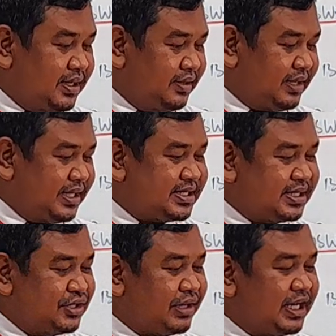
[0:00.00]
okay,
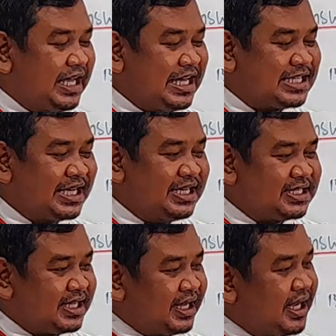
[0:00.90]
you can eat
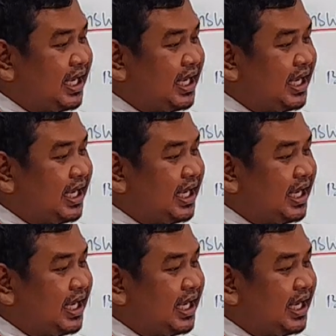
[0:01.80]
inside